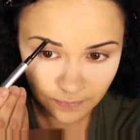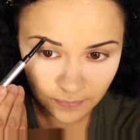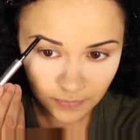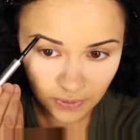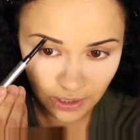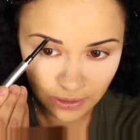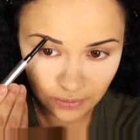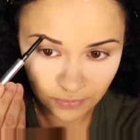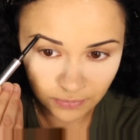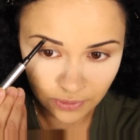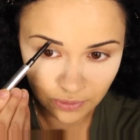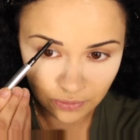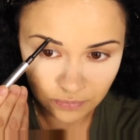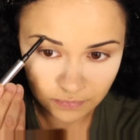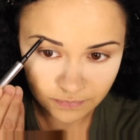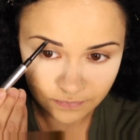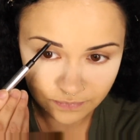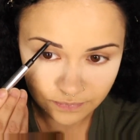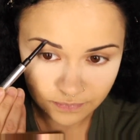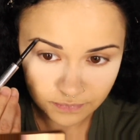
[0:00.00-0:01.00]
I don't know.
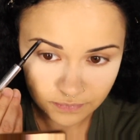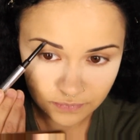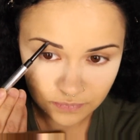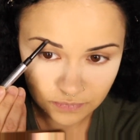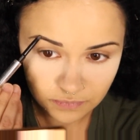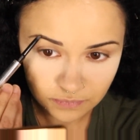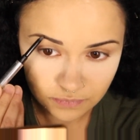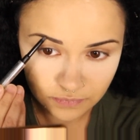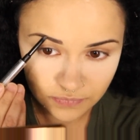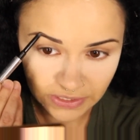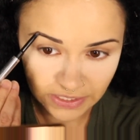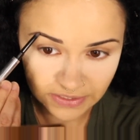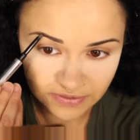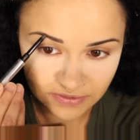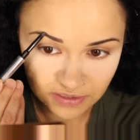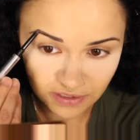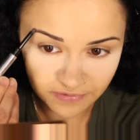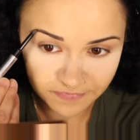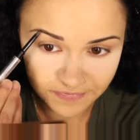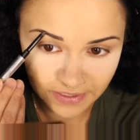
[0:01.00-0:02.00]
Not
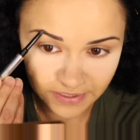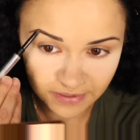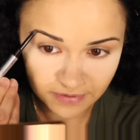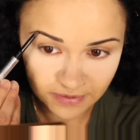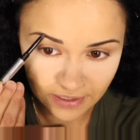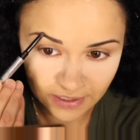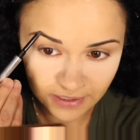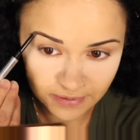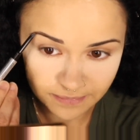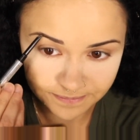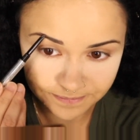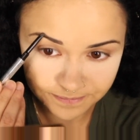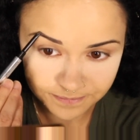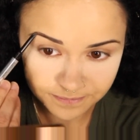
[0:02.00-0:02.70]
stuff like that.